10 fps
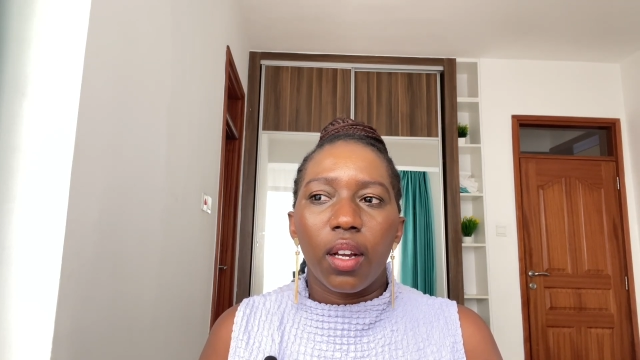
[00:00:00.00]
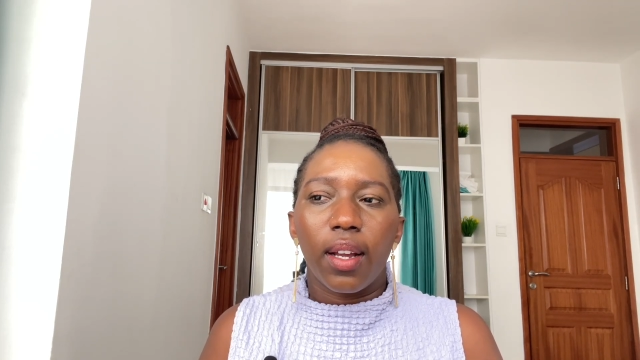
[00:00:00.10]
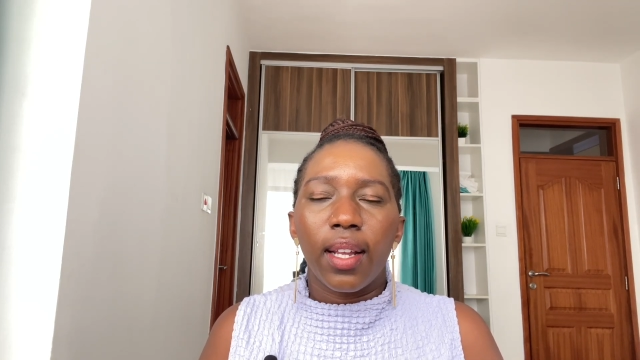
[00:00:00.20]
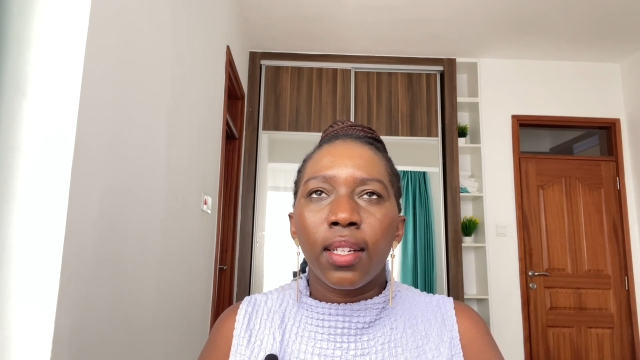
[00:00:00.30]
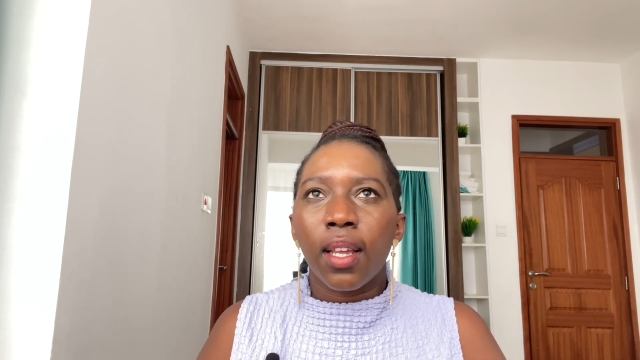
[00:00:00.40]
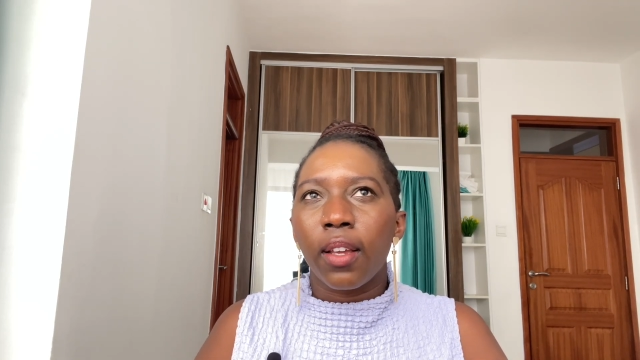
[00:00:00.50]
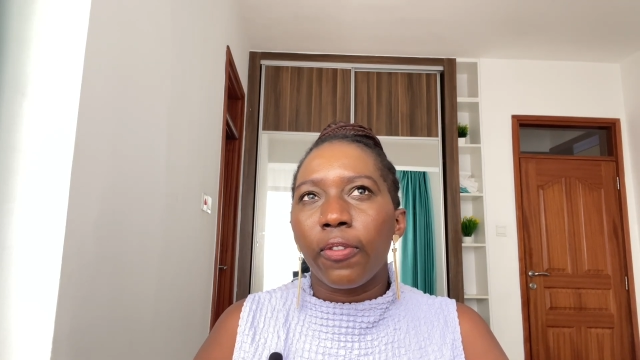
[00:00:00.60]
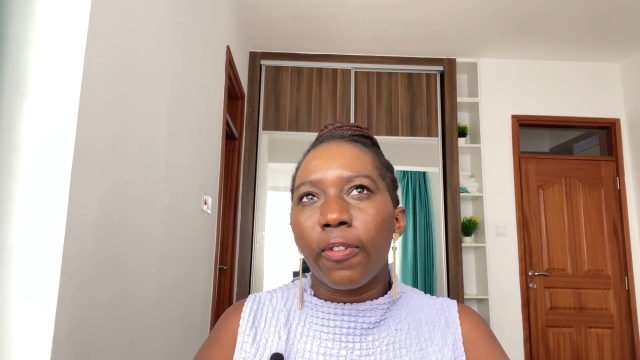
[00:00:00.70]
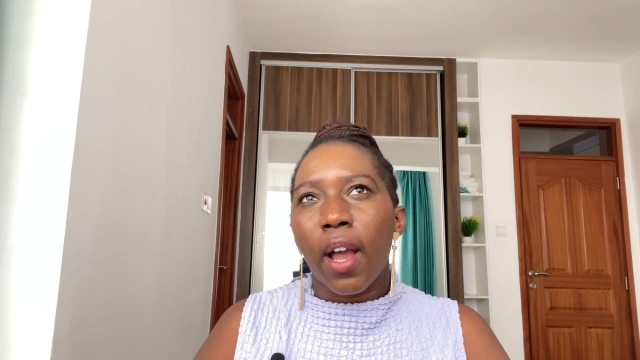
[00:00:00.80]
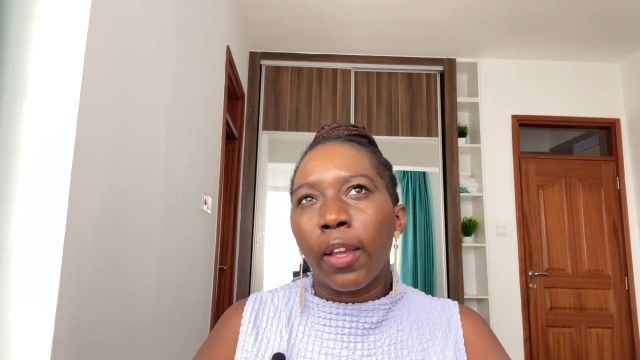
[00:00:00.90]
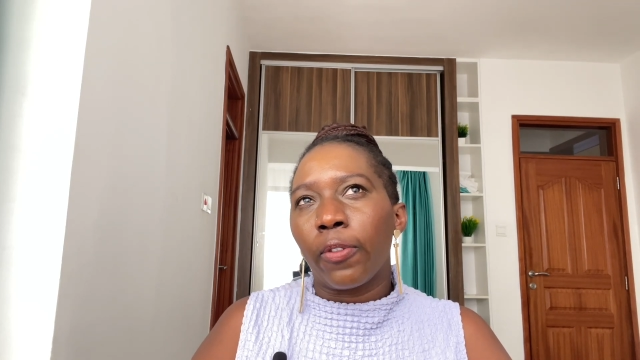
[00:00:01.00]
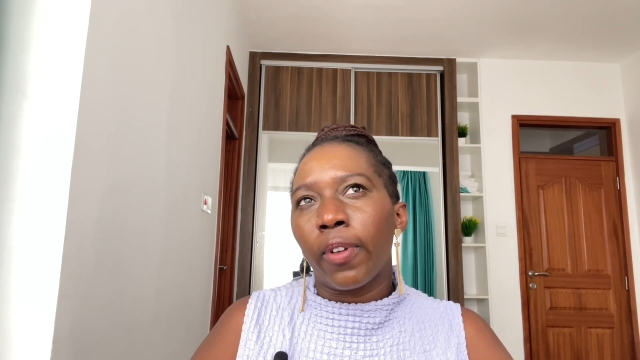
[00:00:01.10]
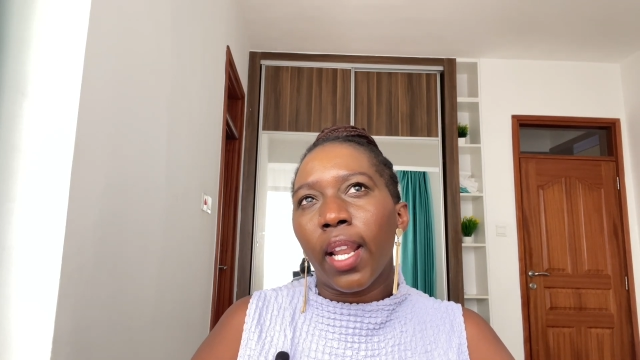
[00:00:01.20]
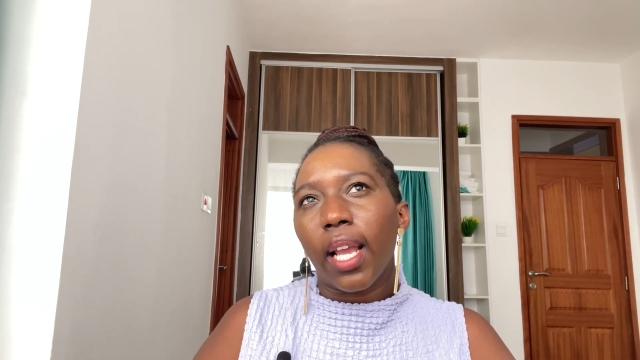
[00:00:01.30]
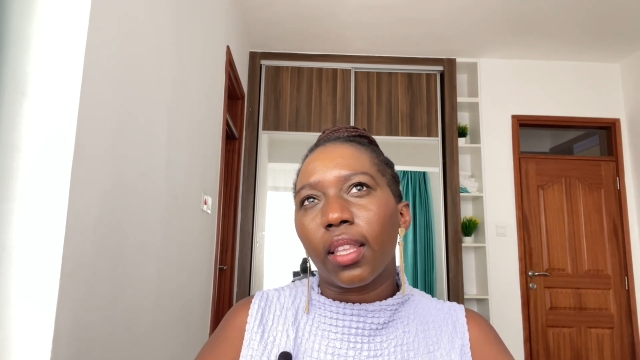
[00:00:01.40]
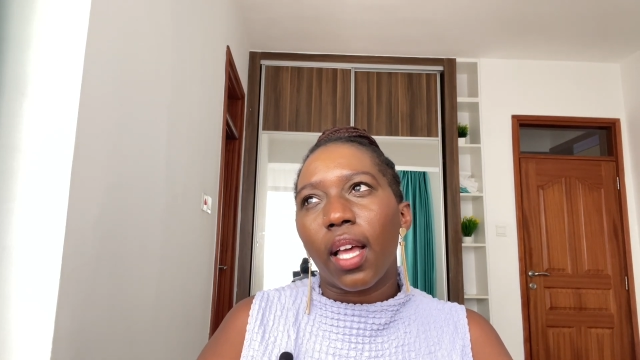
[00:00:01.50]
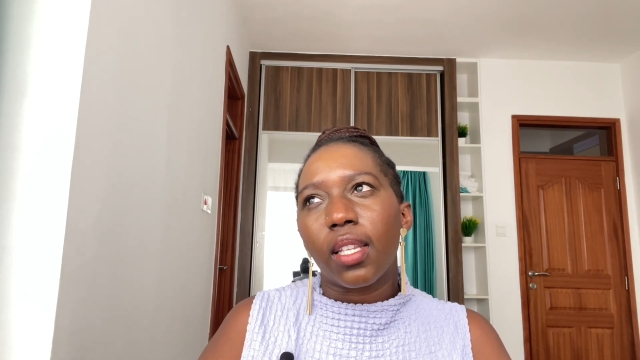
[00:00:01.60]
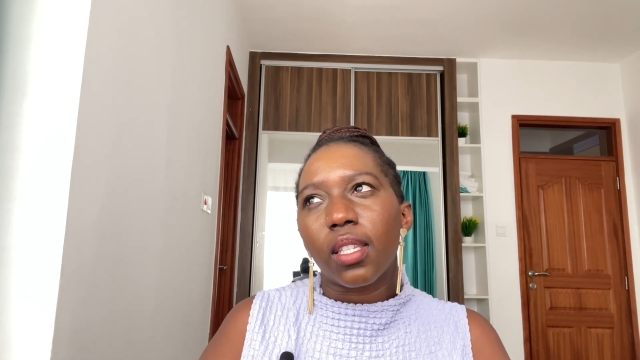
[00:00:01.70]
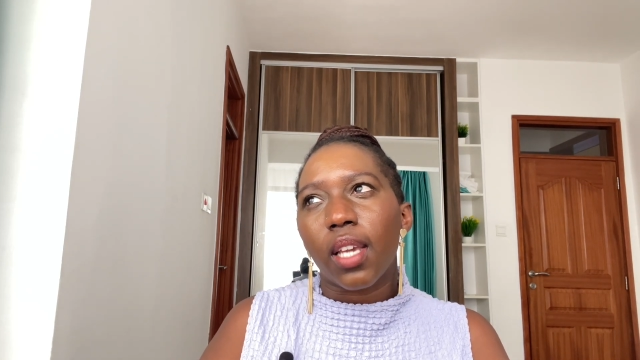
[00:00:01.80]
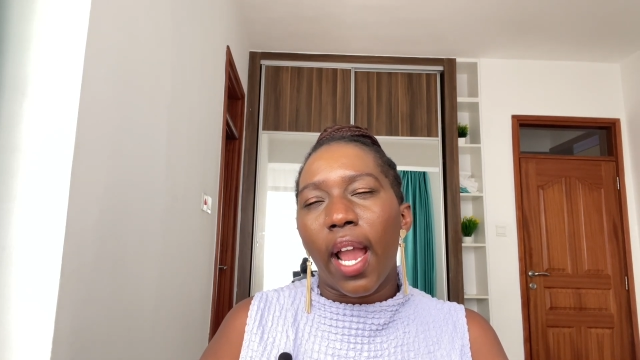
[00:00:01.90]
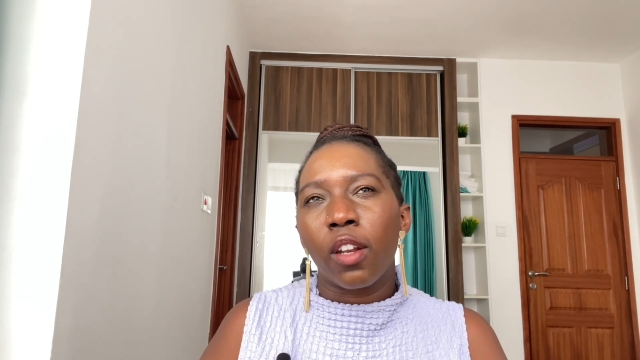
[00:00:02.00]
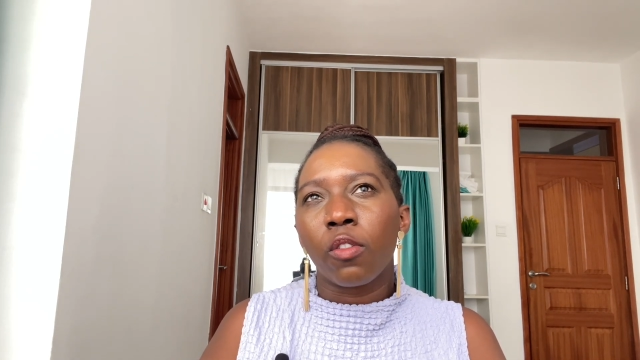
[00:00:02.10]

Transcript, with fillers: And I, I feel like that's kind